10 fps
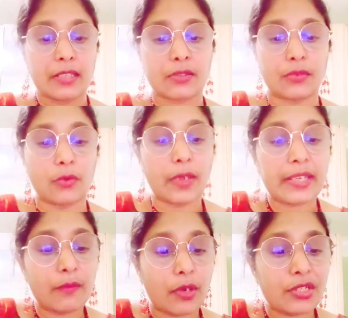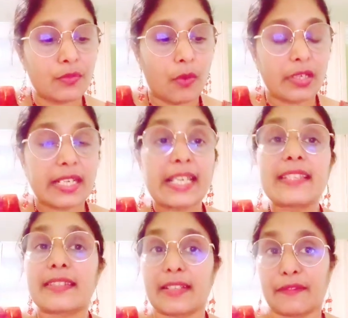So knowing what you want
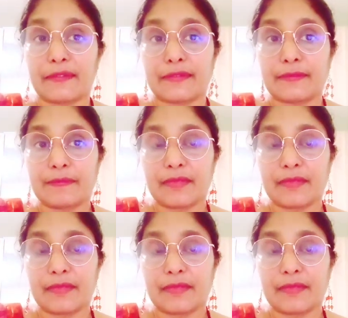is enough.